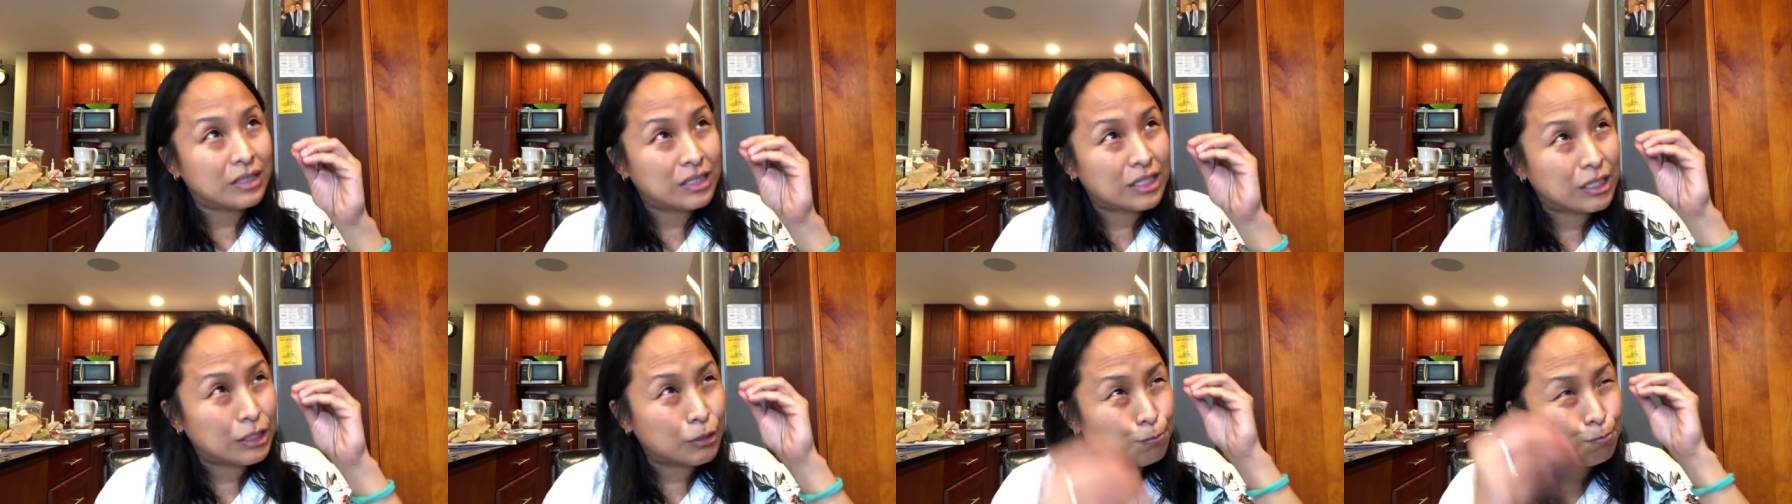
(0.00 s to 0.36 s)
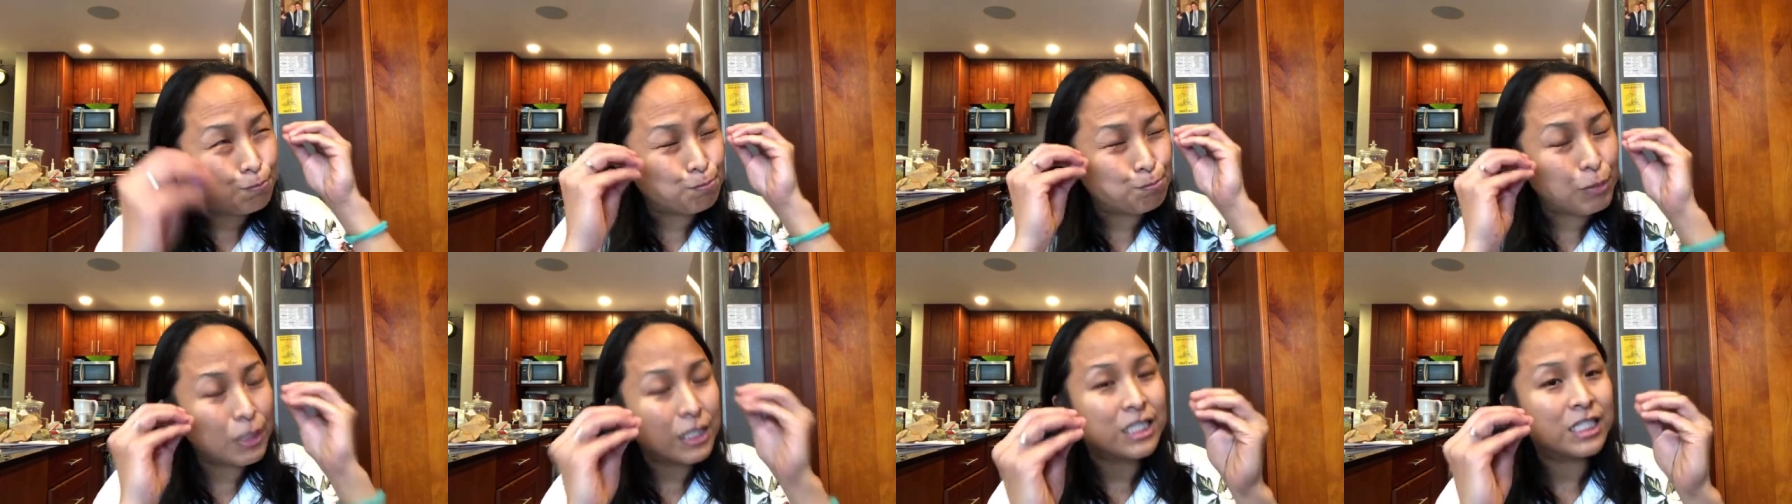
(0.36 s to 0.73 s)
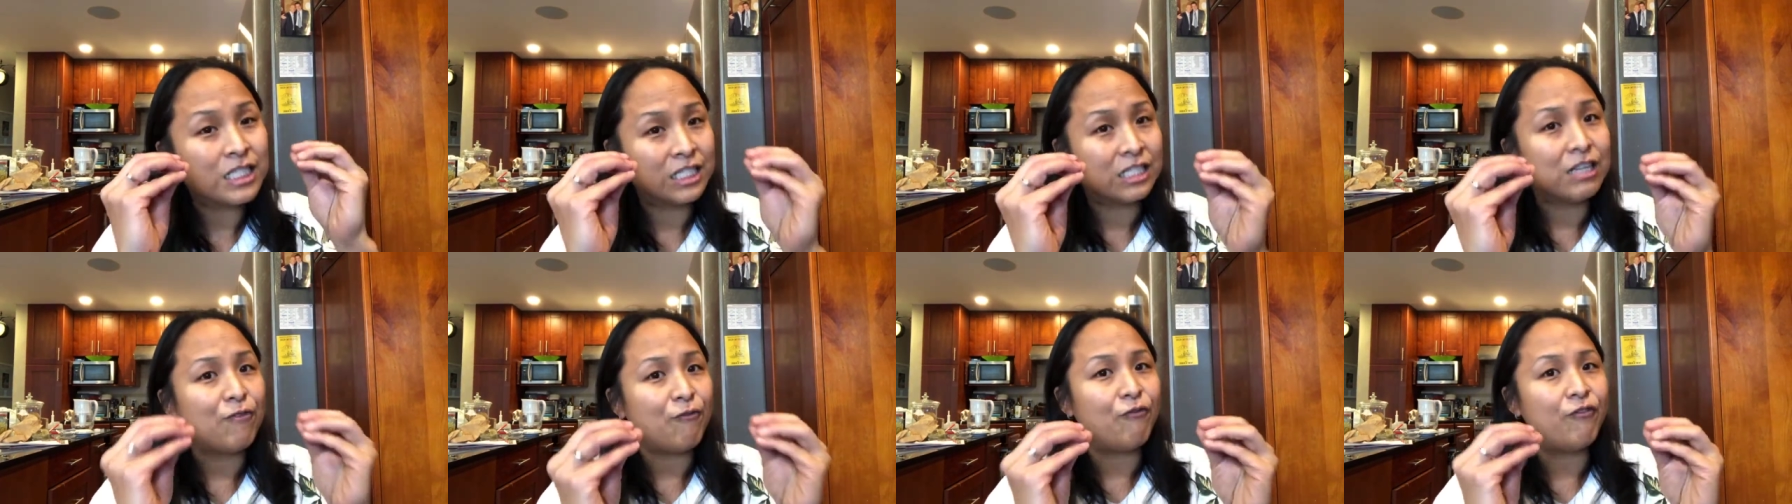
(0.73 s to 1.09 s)

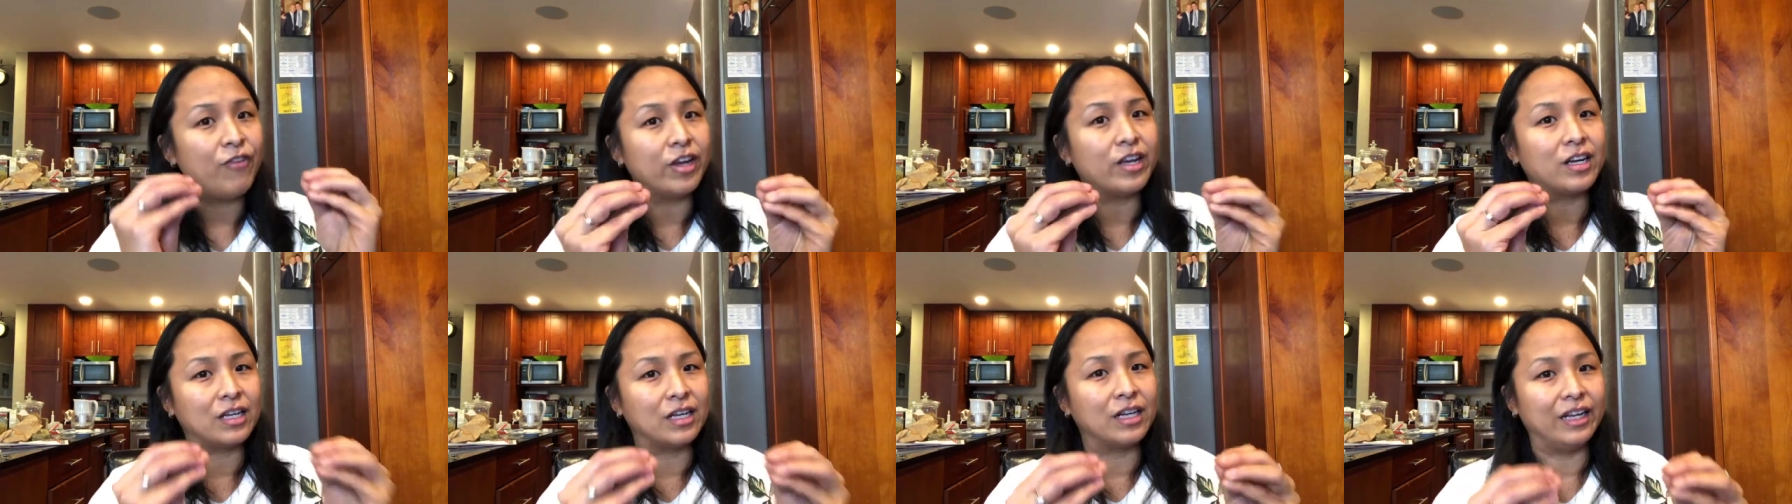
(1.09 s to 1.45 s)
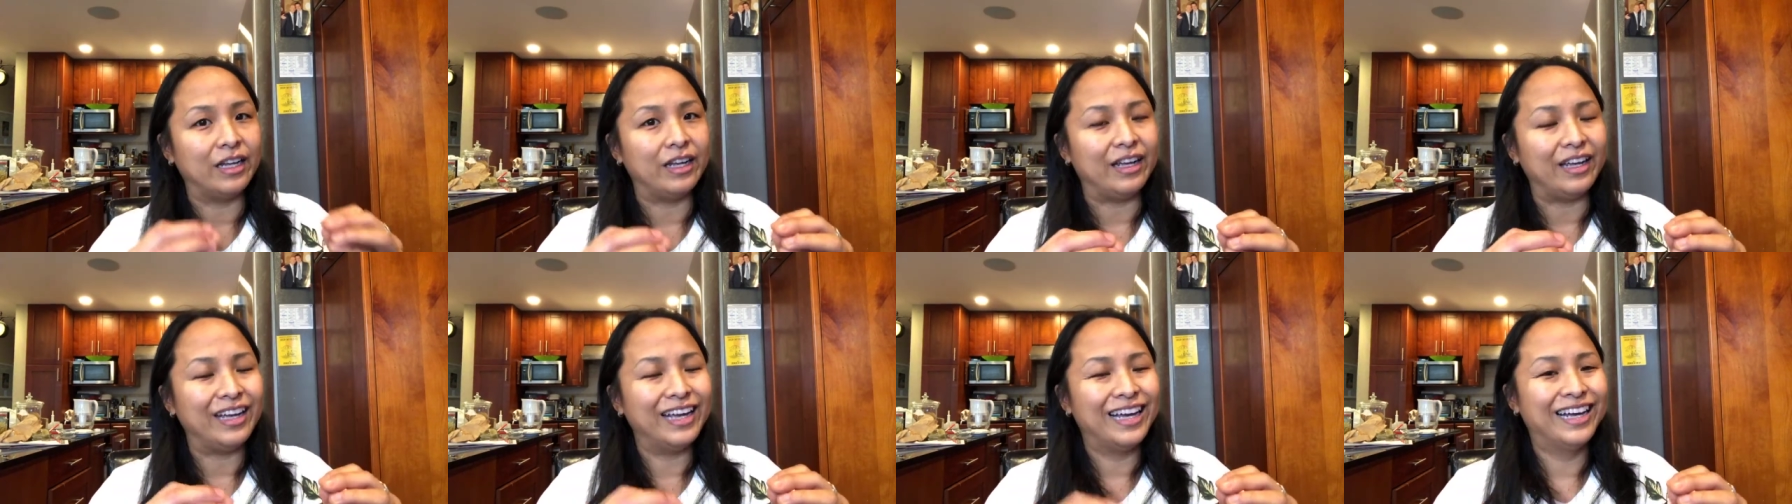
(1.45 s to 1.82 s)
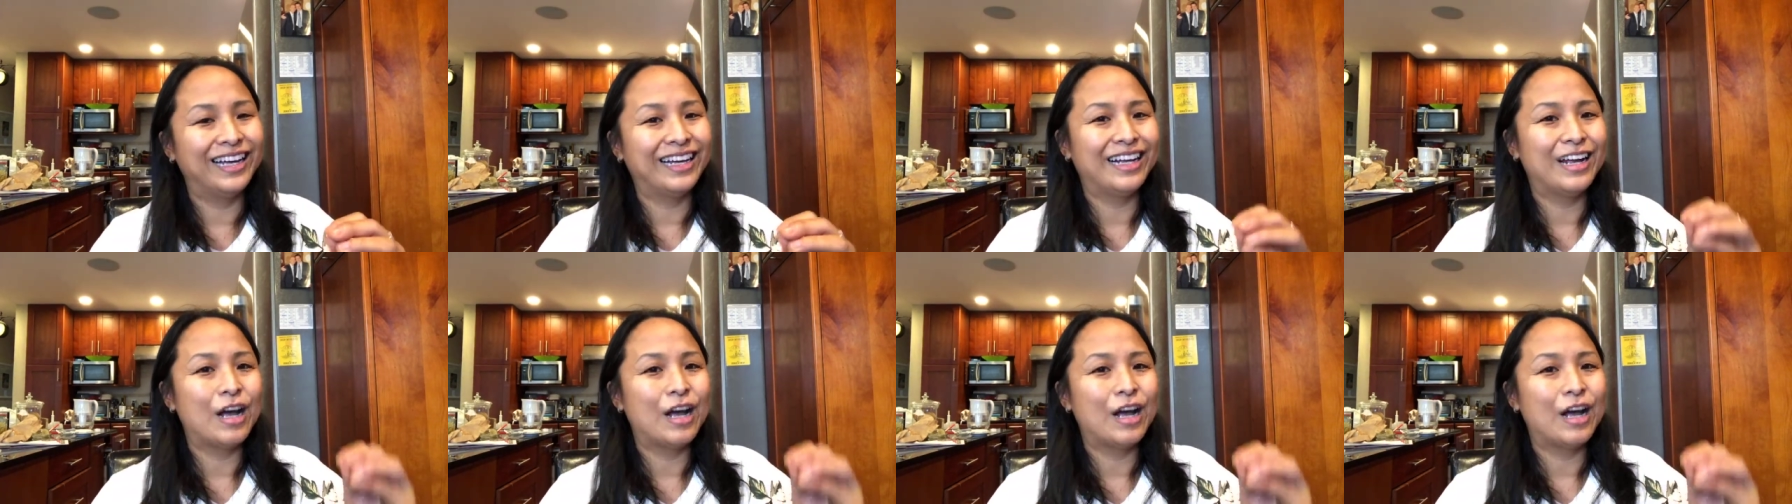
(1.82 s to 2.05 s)
specifically